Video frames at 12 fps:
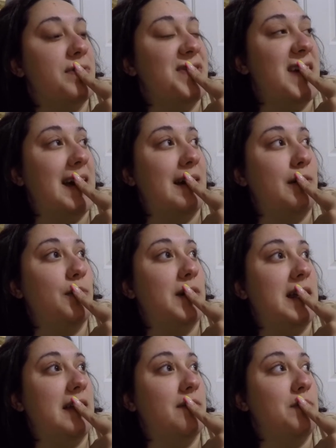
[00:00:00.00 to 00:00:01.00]
That
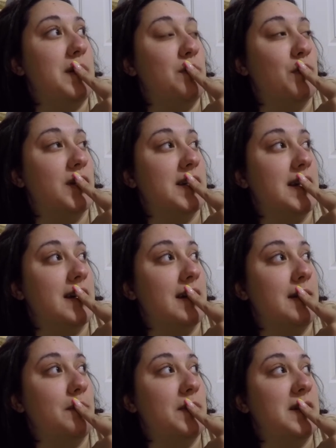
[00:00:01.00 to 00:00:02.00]
would give me more
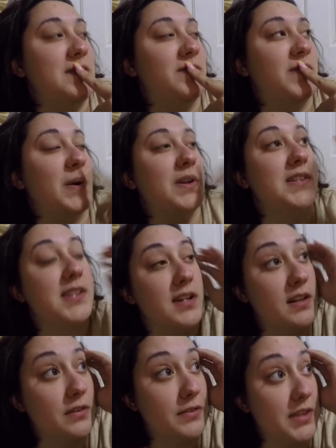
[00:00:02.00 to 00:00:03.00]
time to focus on
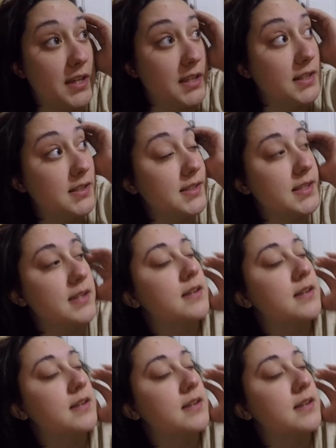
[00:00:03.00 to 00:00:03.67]
other things.